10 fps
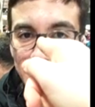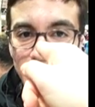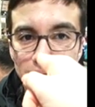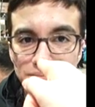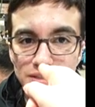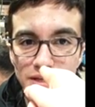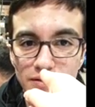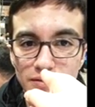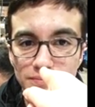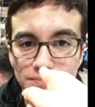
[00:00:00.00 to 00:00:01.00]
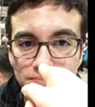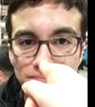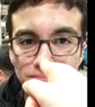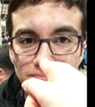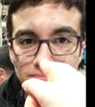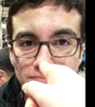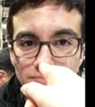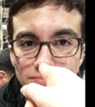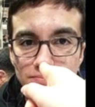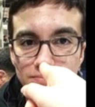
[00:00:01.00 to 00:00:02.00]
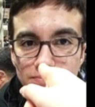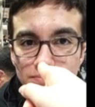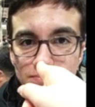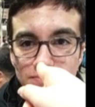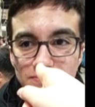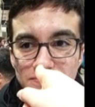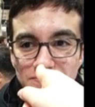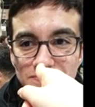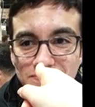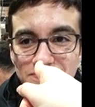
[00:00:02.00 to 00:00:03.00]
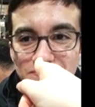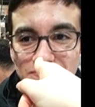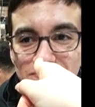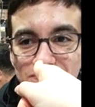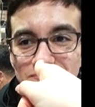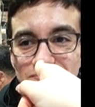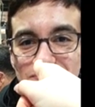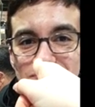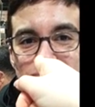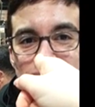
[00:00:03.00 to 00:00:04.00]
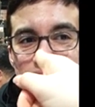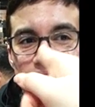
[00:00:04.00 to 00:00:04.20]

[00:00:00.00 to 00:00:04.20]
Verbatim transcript: but still. You were close to spilling the secrets.